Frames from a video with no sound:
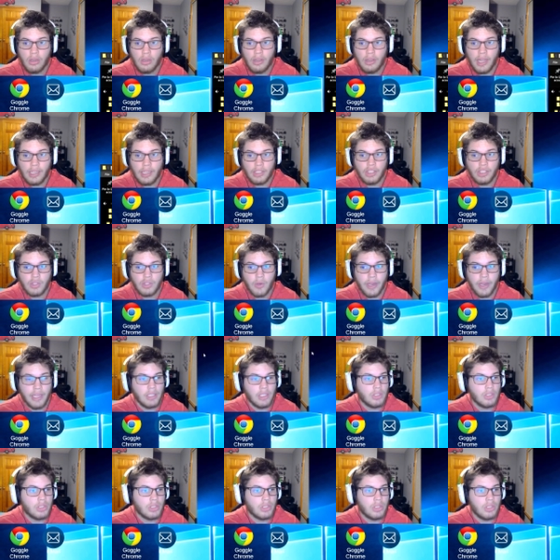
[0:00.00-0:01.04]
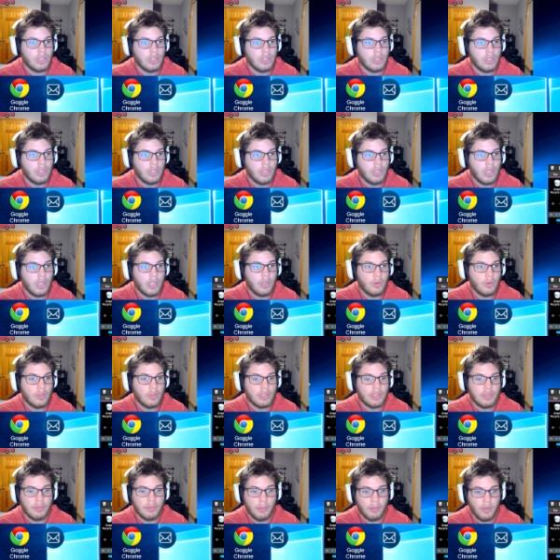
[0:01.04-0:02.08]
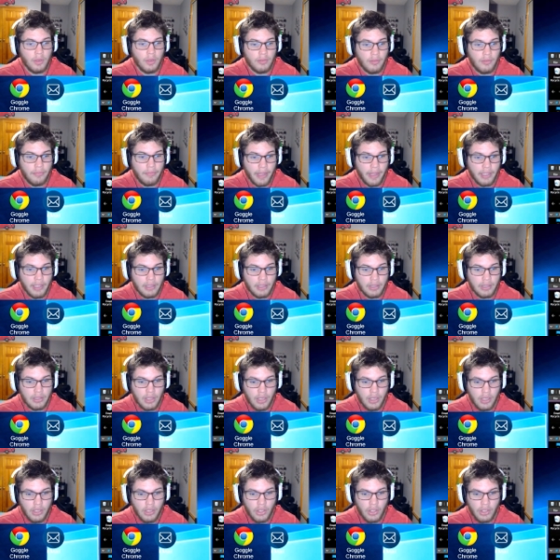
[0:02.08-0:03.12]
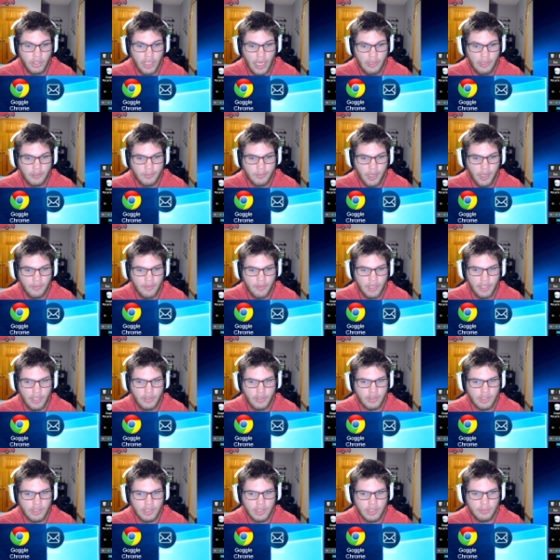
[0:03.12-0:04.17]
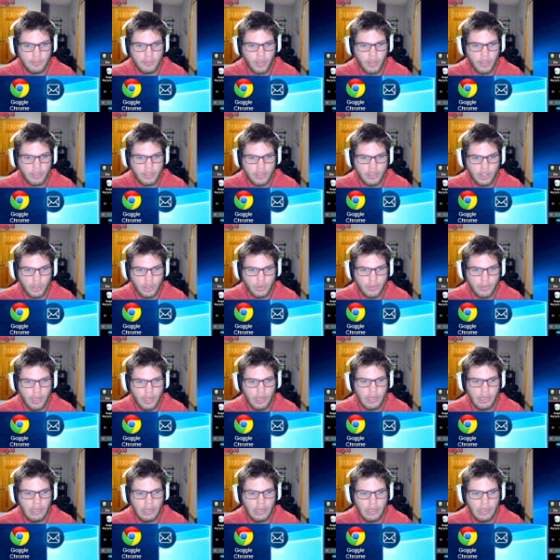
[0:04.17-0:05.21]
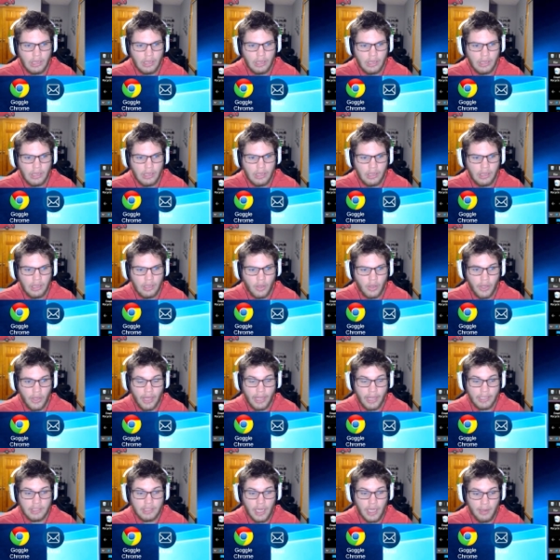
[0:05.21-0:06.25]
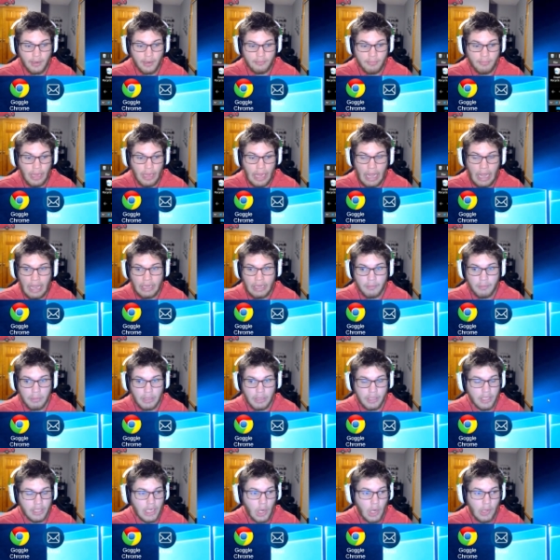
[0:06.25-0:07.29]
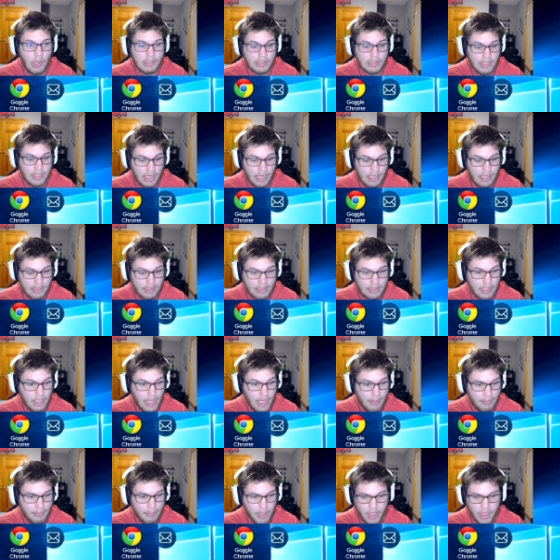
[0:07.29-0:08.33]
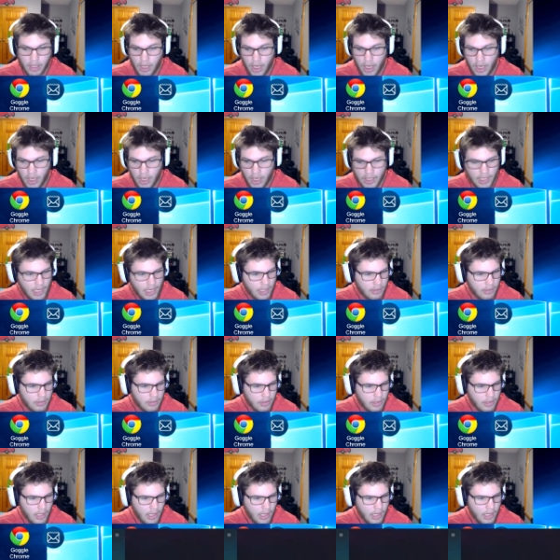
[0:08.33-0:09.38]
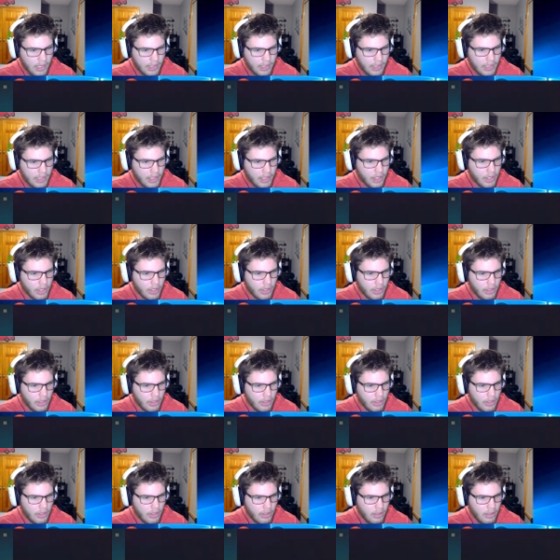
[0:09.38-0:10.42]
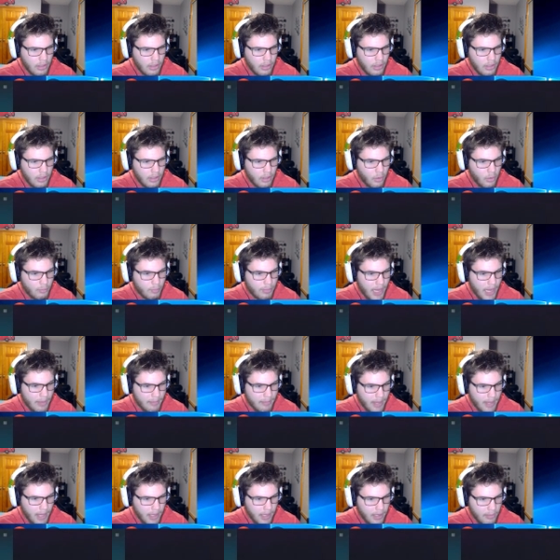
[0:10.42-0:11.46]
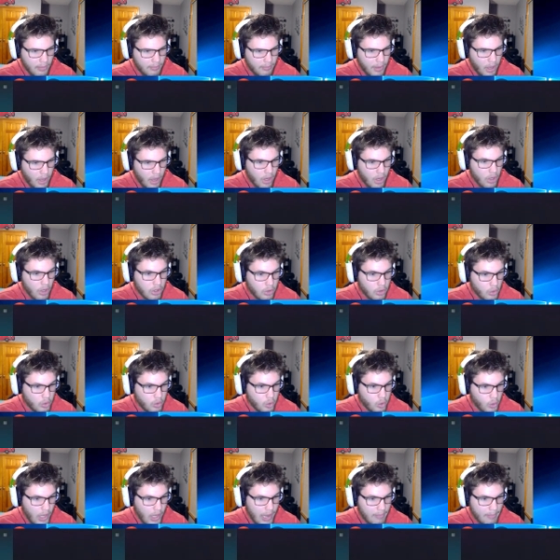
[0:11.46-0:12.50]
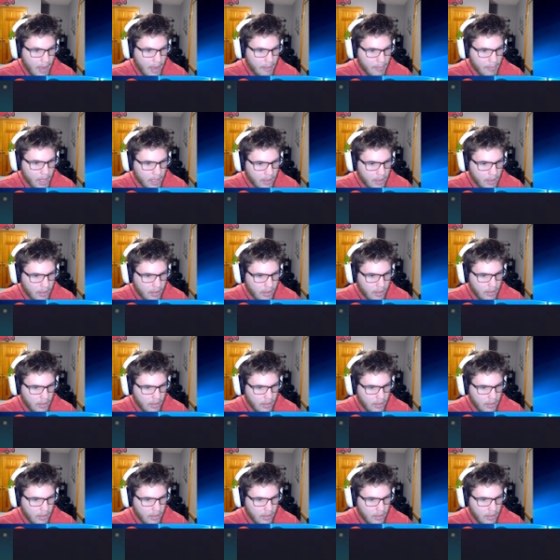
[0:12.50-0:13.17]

That's strange. You don't want to see my beautiful face? Good Games My Video System 32. Okay, that's not of mine, but, you know, it's kind of still epic. Uh, can I, yeah, in here, oh, Batman. oh, little that Batman.